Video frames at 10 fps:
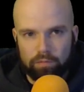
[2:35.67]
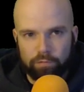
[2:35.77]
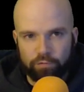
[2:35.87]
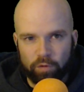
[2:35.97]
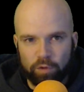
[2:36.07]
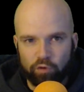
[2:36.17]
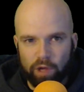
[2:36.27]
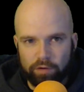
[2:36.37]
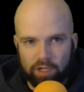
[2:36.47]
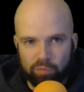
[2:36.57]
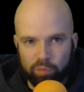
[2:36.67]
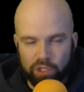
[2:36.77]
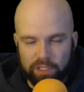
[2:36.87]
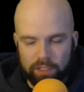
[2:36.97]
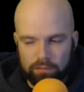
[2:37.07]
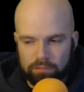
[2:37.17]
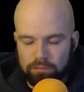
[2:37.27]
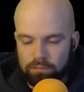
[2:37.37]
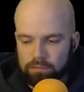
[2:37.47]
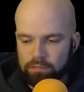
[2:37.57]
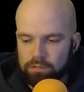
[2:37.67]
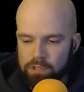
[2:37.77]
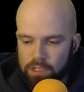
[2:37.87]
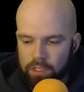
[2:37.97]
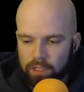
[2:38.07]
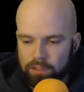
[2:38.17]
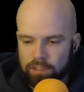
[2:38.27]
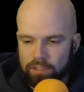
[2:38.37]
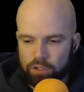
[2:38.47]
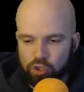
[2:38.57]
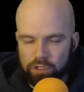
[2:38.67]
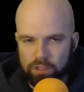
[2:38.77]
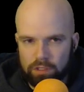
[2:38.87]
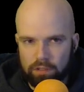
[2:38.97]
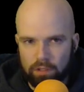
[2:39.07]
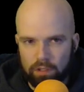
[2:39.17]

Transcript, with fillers: from the ground up building. Uh, it's essentially,